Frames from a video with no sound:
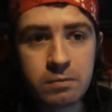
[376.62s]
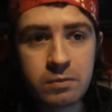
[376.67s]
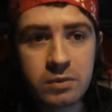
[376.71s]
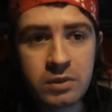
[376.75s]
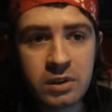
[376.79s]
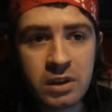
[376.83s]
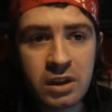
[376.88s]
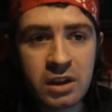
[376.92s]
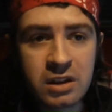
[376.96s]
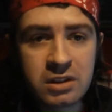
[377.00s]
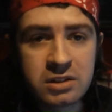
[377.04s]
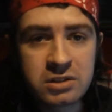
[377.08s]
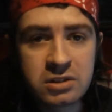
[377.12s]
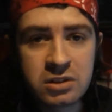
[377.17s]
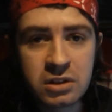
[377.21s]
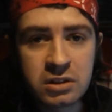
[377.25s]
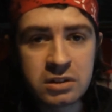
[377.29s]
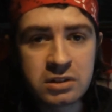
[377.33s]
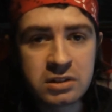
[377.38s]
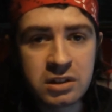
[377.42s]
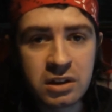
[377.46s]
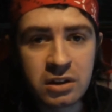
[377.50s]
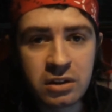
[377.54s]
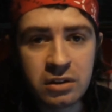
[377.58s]
Yes, to a
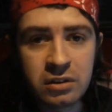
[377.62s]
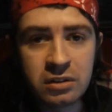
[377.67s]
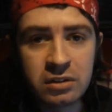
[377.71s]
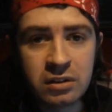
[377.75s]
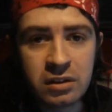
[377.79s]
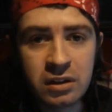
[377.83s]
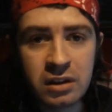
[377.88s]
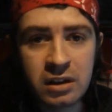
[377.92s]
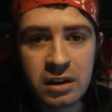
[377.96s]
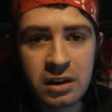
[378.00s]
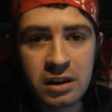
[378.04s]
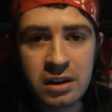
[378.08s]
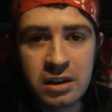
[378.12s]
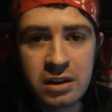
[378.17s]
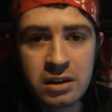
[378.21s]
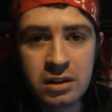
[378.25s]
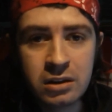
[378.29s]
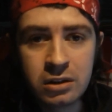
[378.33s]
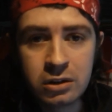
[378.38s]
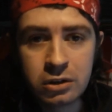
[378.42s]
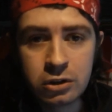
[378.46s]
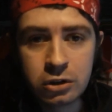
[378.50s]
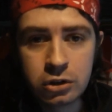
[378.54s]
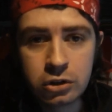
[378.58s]
certain degree,
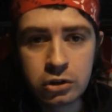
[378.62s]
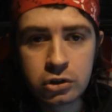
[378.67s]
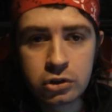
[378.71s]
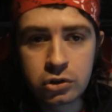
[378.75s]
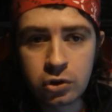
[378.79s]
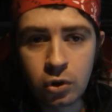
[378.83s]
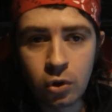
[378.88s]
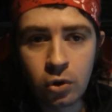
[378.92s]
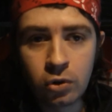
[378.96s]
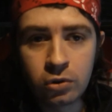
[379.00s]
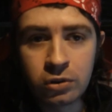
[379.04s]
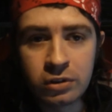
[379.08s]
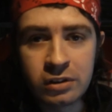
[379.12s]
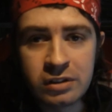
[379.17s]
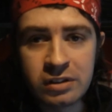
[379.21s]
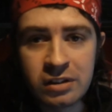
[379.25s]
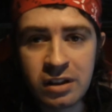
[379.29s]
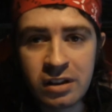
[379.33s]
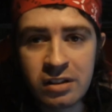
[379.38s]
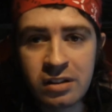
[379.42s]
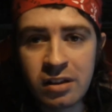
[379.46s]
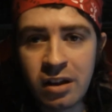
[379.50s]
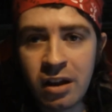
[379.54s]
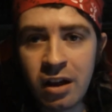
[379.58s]
Scotland
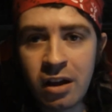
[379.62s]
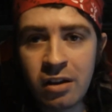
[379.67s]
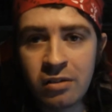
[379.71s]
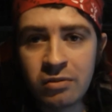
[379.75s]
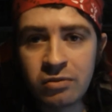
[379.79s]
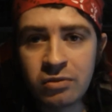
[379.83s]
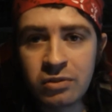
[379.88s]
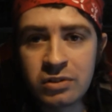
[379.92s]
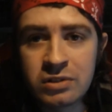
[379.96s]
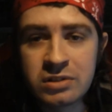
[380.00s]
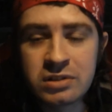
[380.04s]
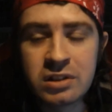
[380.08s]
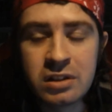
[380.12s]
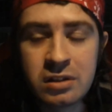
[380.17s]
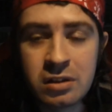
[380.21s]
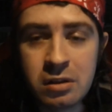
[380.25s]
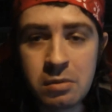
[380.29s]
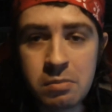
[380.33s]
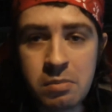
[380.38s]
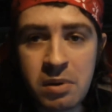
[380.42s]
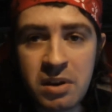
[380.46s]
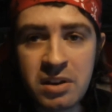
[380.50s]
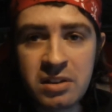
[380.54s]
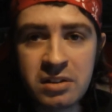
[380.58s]
did have its
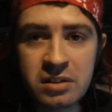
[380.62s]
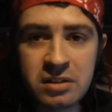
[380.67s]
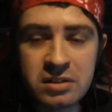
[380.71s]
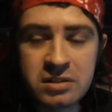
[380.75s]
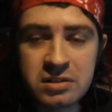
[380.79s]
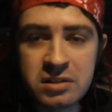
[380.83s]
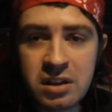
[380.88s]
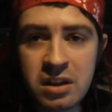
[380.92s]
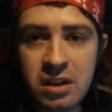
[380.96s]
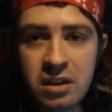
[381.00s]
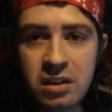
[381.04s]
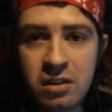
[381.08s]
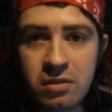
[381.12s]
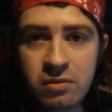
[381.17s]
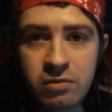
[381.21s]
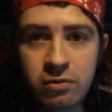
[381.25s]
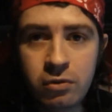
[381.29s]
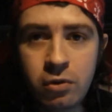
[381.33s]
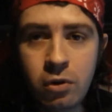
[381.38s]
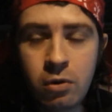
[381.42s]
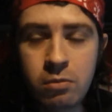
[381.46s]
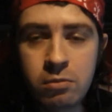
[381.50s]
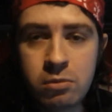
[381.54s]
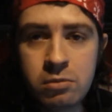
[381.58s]
independence taken
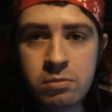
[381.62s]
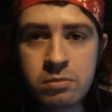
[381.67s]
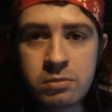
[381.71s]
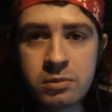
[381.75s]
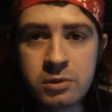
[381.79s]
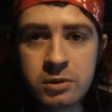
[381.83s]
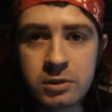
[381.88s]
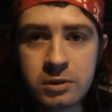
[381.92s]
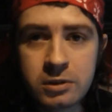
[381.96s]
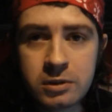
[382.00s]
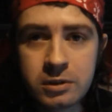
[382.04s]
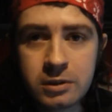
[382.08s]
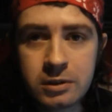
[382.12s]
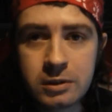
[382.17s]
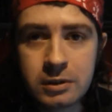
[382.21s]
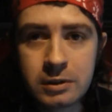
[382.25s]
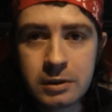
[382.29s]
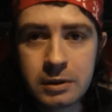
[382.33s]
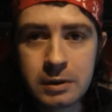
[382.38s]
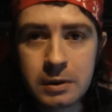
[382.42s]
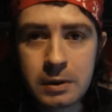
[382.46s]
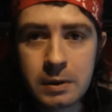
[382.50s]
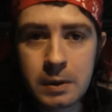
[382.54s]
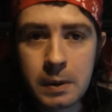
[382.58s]
from them.
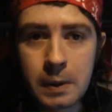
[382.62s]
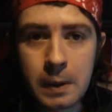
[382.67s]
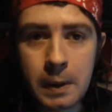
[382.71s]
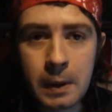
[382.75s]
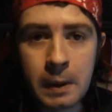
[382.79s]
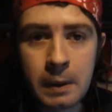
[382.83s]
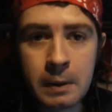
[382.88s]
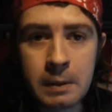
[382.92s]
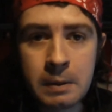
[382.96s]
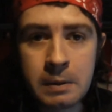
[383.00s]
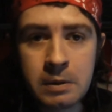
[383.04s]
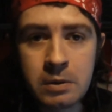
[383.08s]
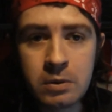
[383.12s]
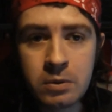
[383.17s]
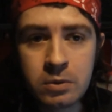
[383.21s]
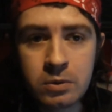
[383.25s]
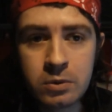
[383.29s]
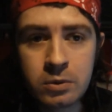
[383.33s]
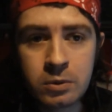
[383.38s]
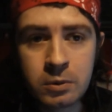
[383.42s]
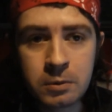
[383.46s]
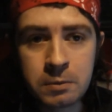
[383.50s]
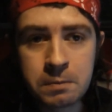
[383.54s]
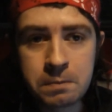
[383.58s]
And you
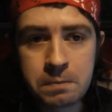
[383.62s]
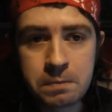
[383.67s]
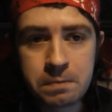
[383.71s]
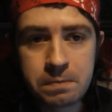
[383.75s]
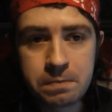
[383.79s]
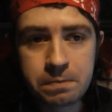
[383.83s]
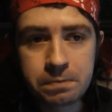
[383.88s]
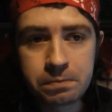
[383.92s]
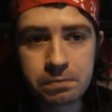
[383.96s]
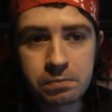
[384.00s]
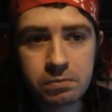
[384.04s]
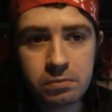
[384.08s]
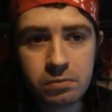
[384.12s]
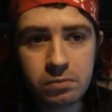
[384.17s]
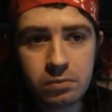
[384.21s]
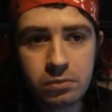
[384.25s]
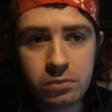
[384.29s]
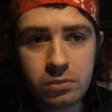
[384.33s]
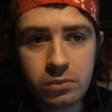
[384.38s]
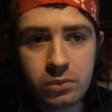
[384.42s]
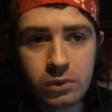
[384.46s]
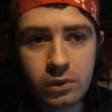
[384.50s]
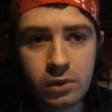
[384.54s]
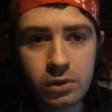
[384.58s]
know,
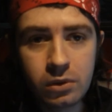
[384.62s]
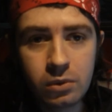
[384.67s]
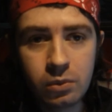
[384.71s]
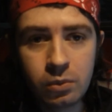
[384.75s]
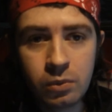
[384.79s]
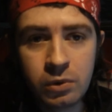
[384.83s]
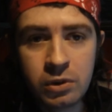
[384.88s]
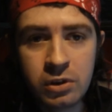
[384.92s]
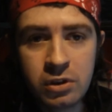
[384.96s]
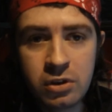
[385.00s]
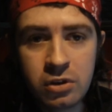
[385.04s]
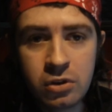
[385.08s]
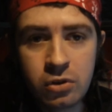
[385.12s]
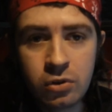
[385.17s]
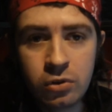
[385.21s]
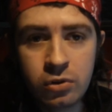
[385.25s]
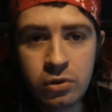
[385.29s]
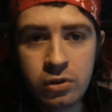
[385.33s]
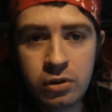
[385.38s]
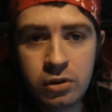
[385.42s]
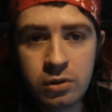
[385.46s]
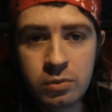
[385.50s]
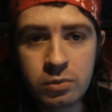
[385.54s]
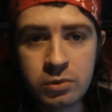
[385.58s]
when the
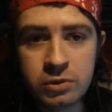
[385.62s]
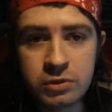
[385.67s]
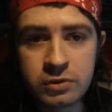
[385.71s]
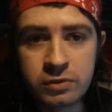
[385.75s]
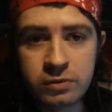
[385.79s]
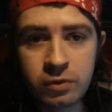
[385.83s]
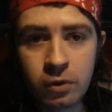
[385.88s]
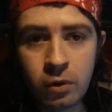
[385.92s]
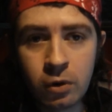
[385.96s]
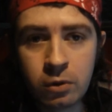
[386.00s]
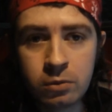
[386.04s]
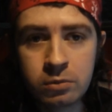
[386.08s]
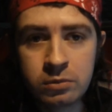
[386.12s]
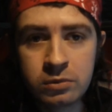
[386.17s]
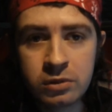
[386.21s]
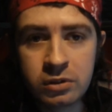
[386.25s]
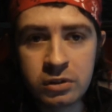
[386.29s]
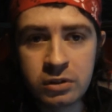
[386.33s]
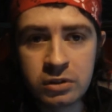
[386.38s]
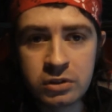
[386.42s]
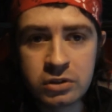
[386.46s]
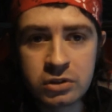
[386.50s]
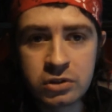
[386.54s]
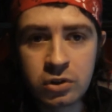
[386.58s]
Union was formed
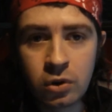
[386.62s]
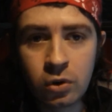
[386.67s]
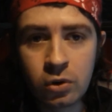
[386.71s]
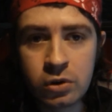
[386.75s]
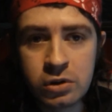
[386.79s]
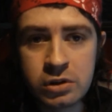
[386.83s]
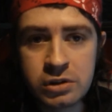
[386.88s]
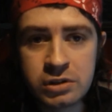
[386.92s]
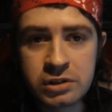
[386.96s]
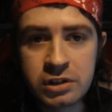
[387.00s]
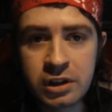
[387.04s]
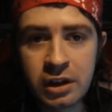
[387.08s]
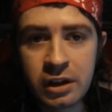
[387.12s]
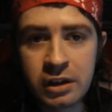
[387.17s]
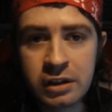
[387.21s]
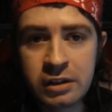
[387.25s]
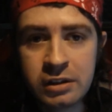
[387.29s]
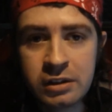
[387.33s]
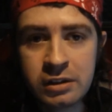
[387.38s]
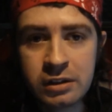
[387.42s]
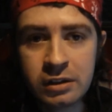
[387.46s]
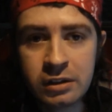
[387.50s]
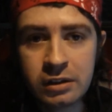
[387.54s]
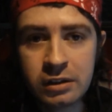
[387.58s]
and the Scottish
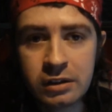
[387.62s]
King